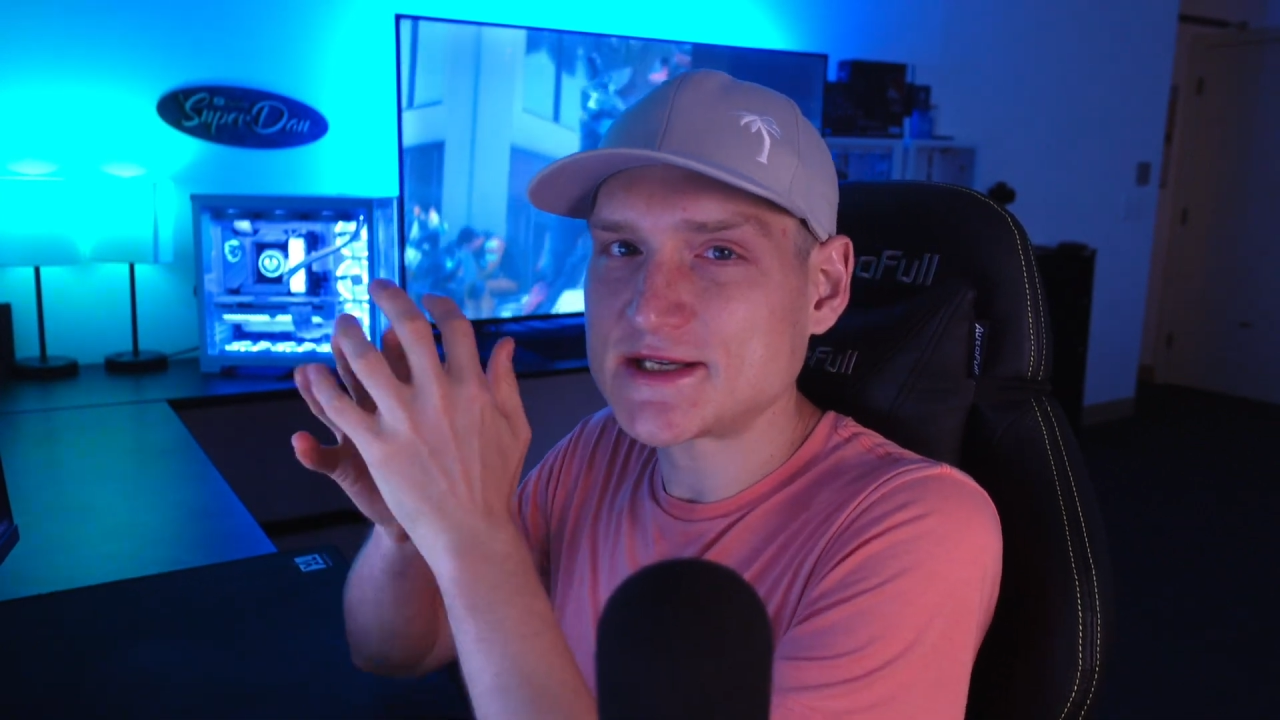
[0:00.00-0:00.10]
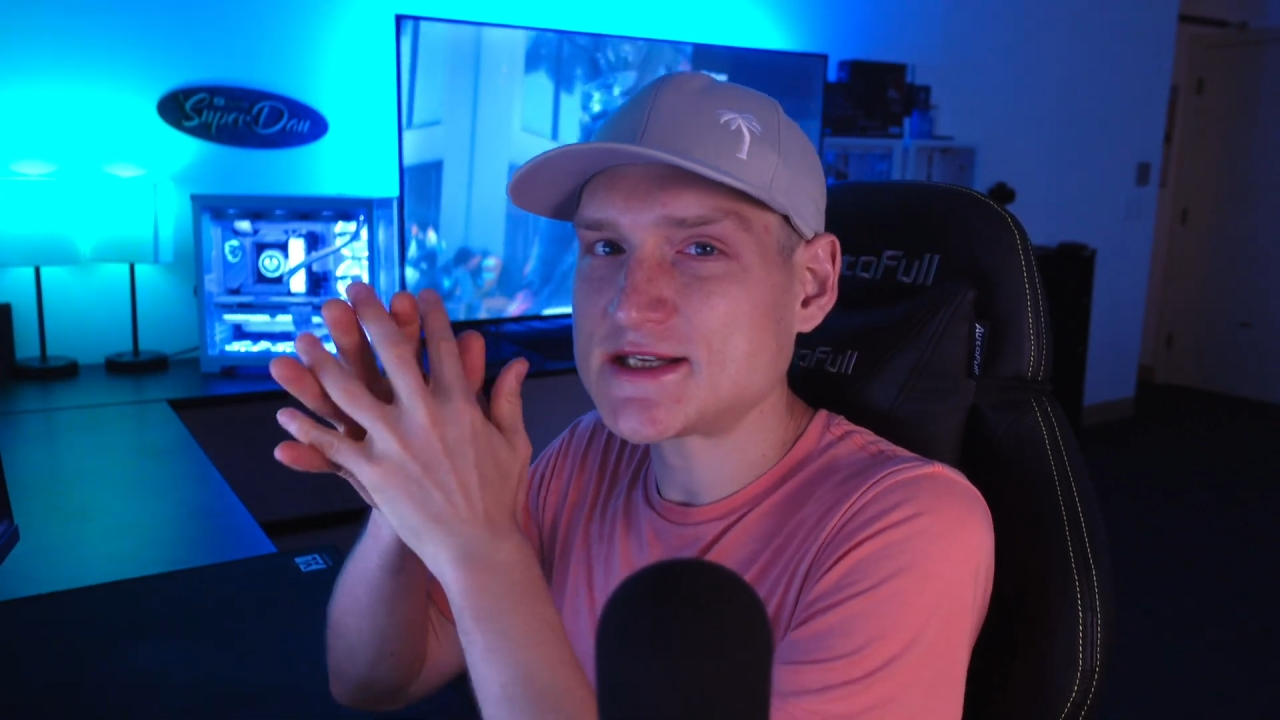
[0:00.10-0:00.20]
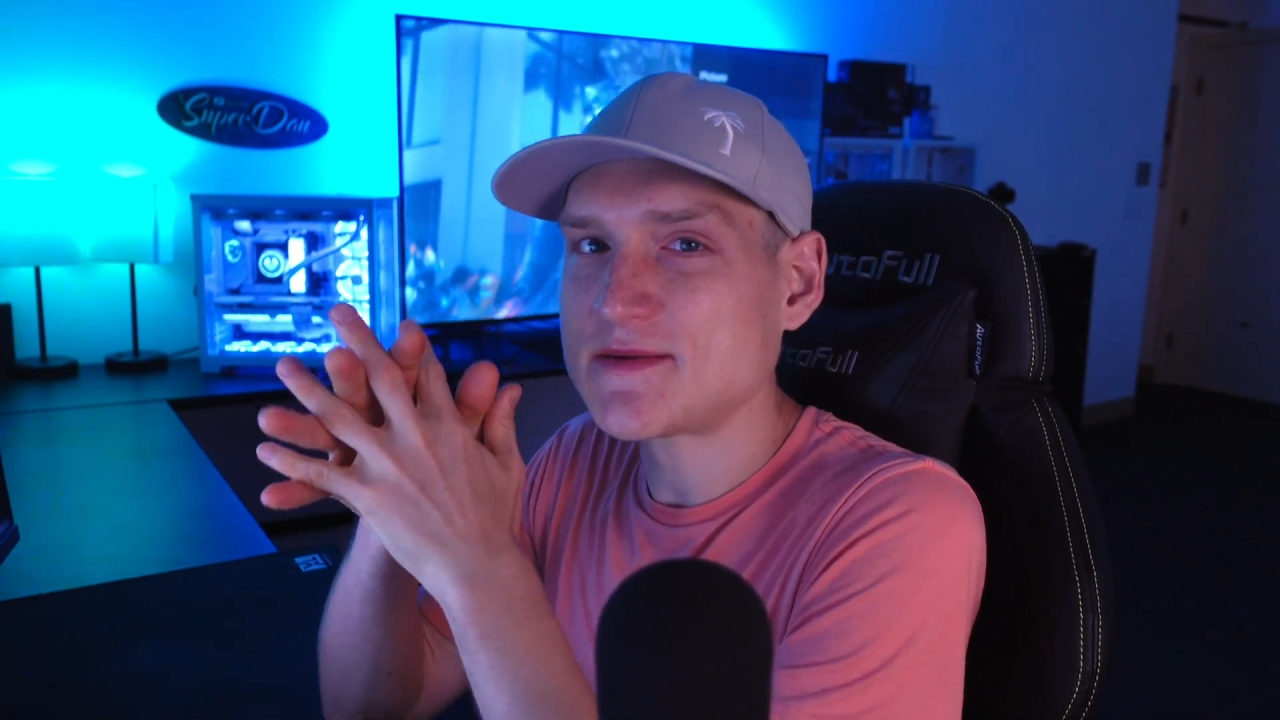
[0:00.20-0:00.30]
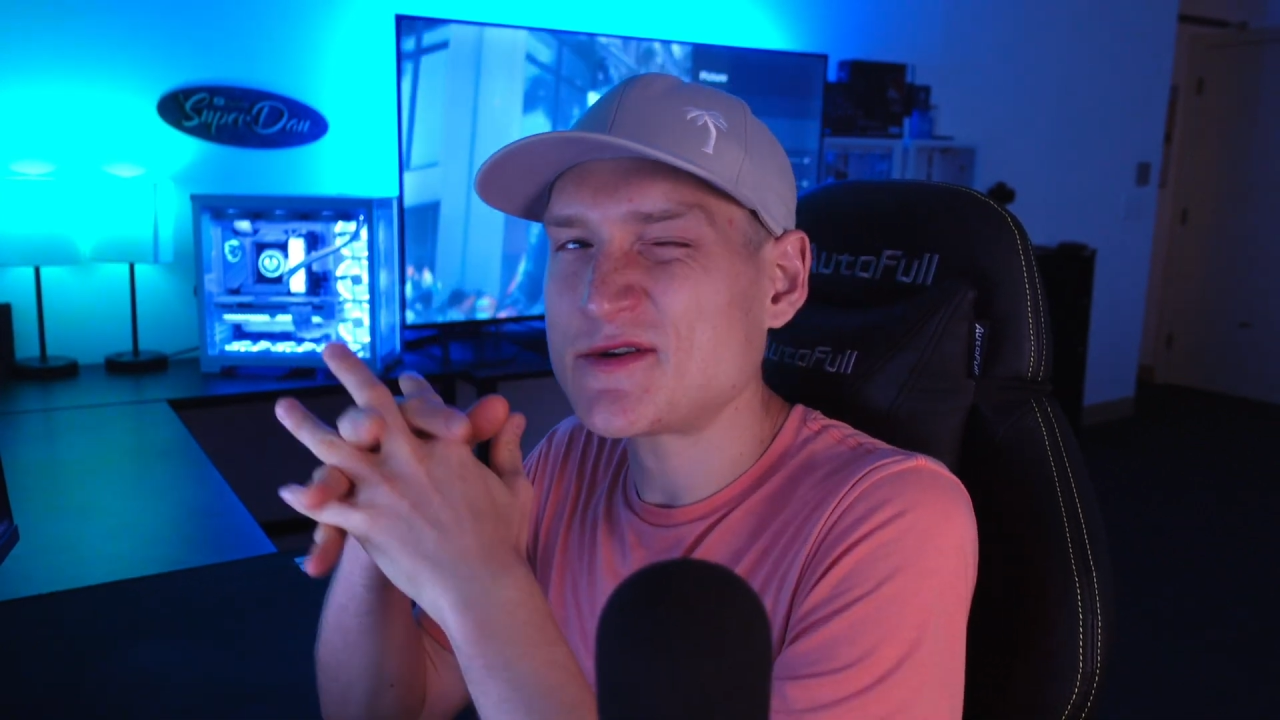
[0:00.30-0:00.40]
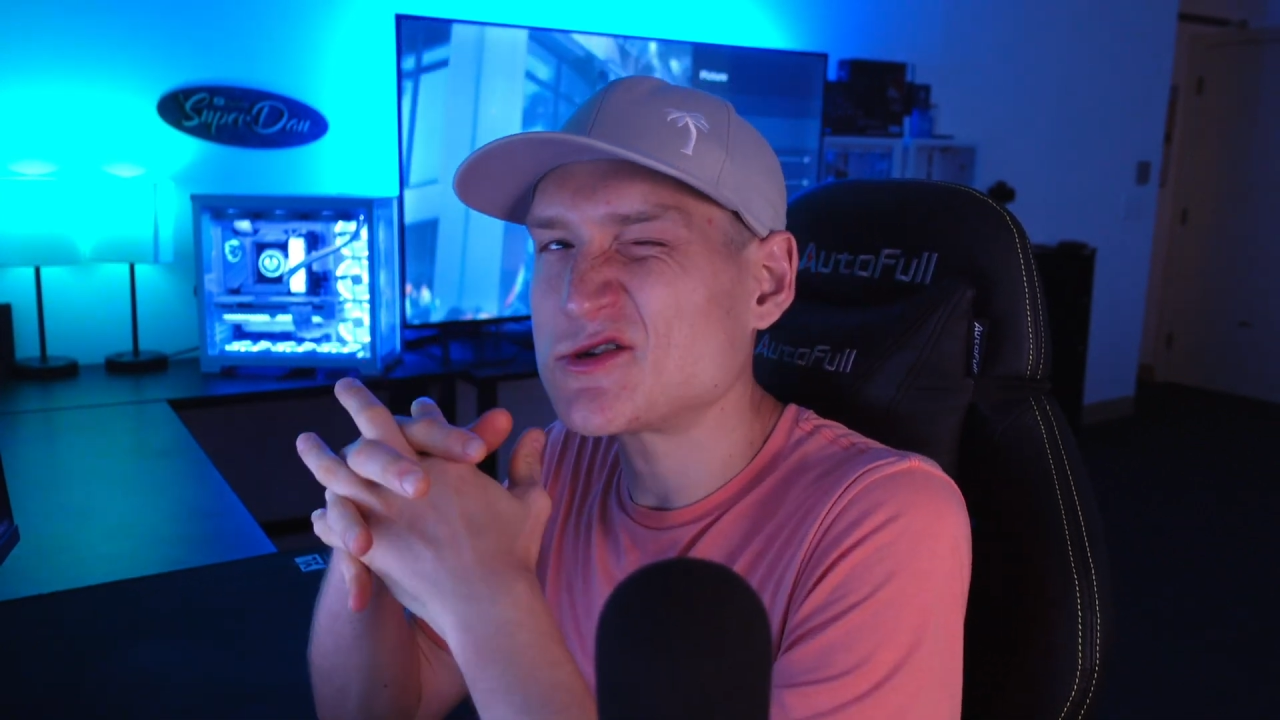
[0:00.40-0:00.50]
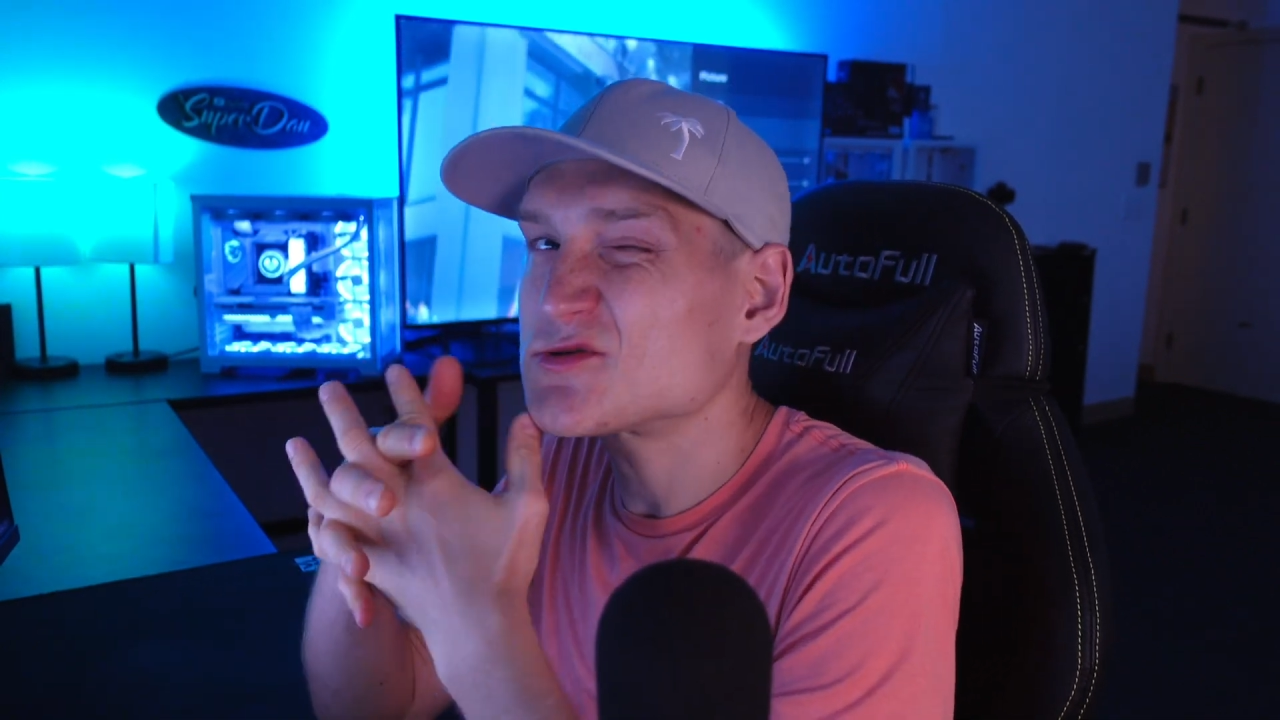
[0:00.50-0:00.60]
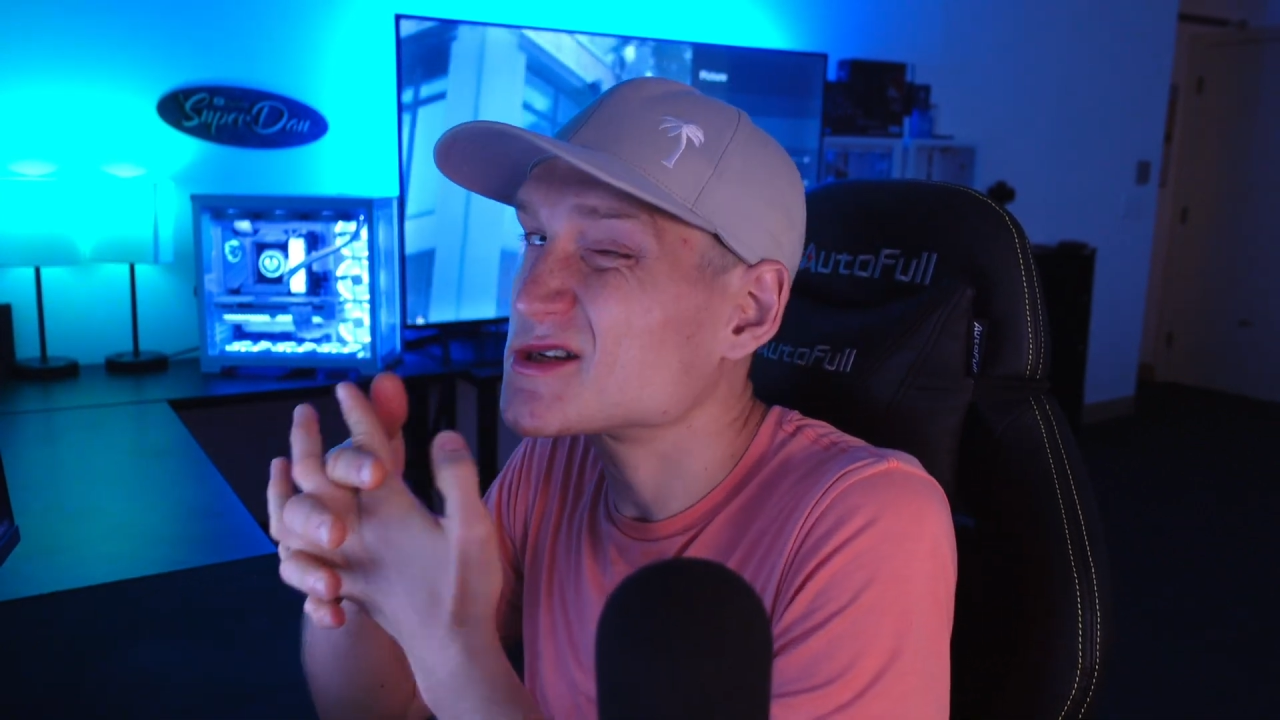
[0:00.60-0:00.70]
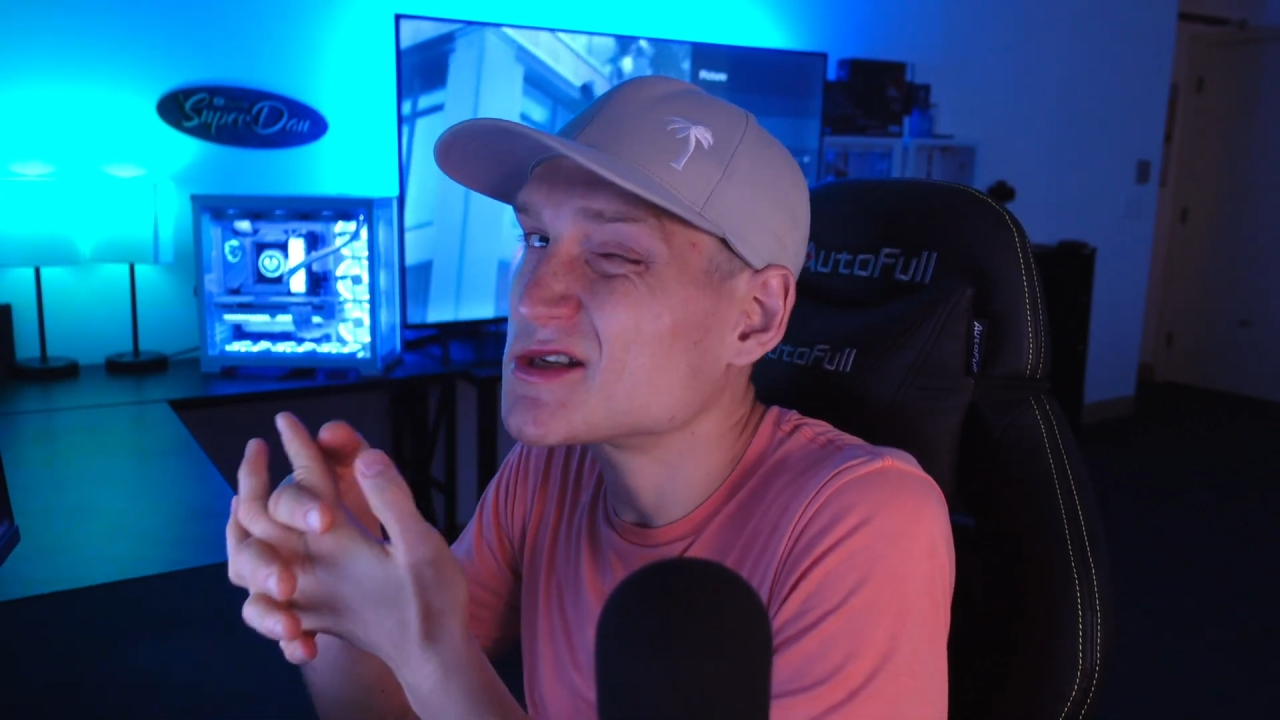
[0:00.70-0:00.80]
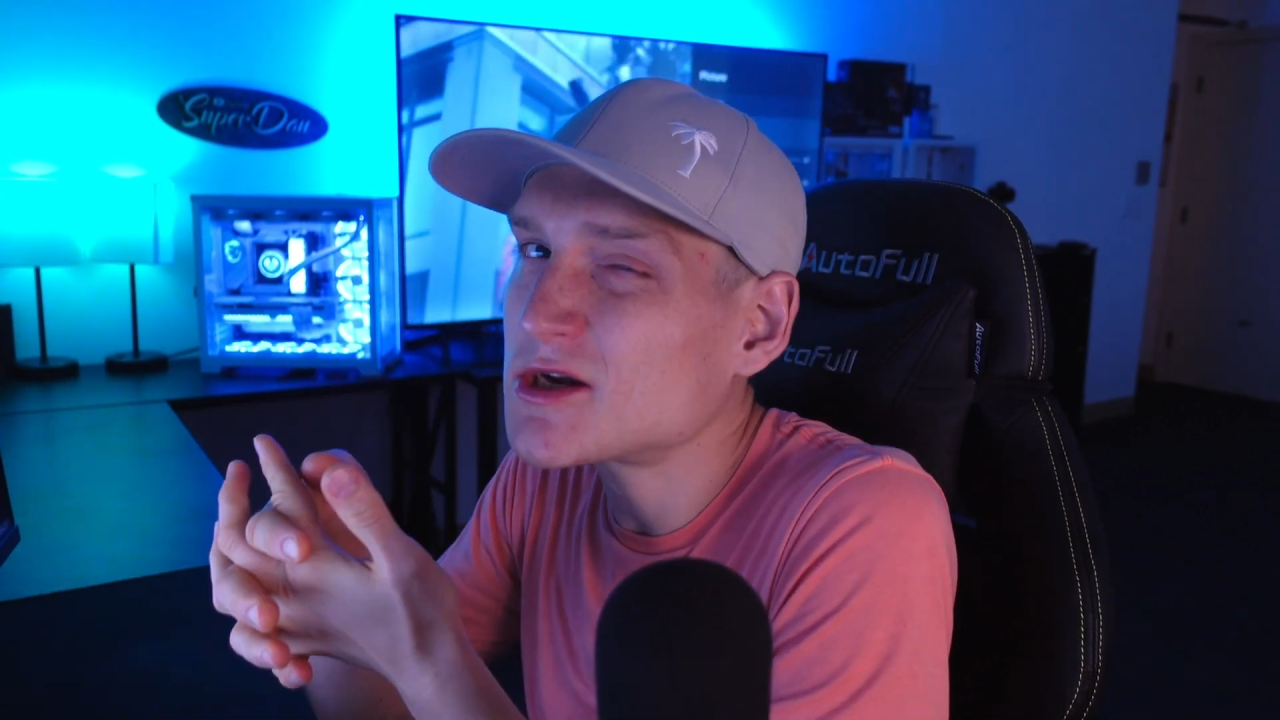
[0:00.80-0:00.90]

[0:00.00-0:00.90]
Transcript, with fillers: CPUs was a